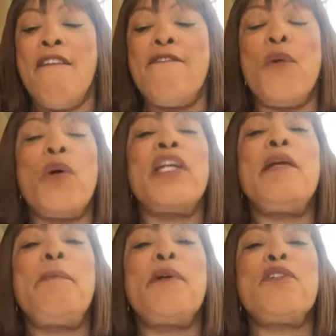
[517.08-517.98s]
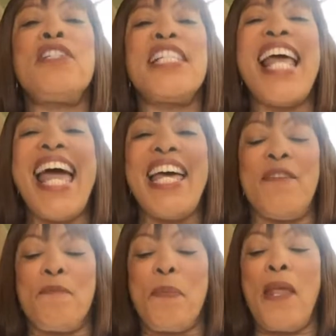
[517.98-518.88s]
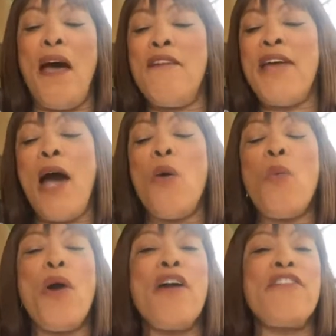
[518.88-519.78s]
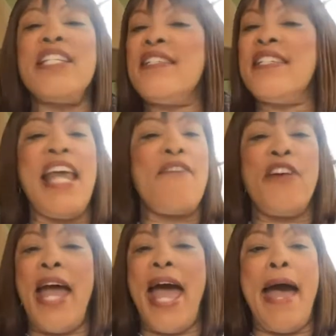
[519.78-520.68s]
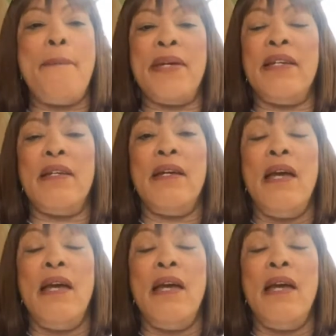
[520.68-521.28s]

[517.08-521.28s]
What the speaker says: 40% of our worries never happen.